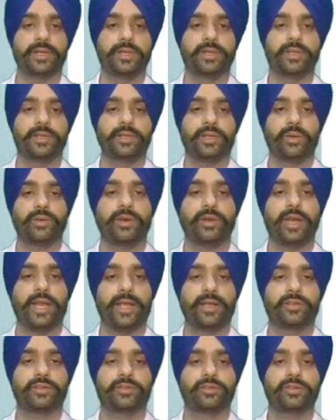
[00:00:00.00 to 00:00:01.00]
Now,
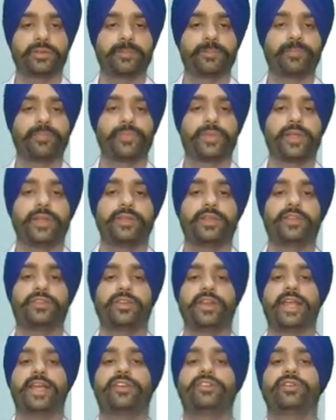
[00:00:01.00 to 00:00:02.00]
next, the
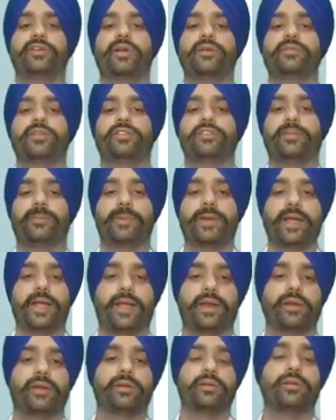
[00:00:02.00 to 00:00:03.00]
selection of the
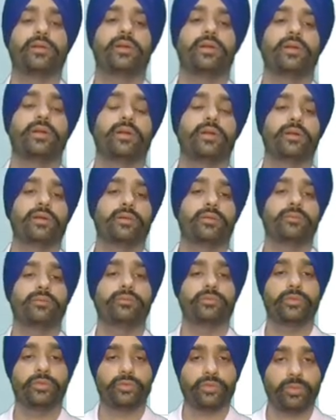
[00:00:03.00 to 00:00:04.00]
supplier.
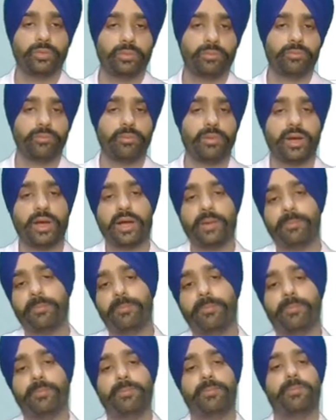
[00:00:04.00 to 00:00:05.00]
So, a
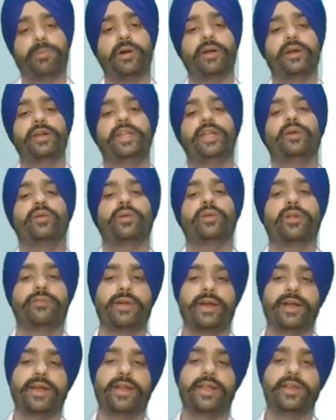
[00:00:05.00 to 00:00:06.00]
particular
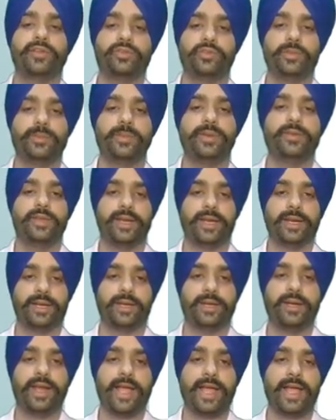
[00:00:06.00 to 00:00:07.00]
vendor is to be
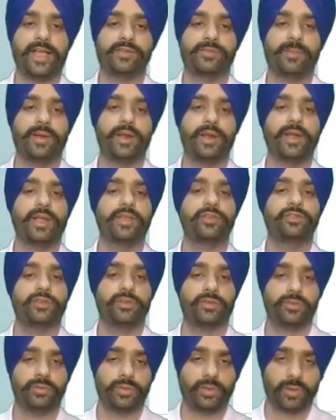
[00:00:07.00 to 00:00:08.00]
selected as per his
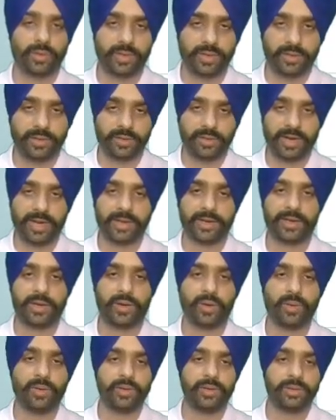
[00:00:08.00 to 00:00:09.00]
or her track
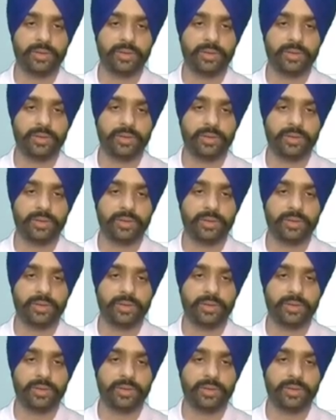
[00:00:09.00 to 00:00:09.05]
record.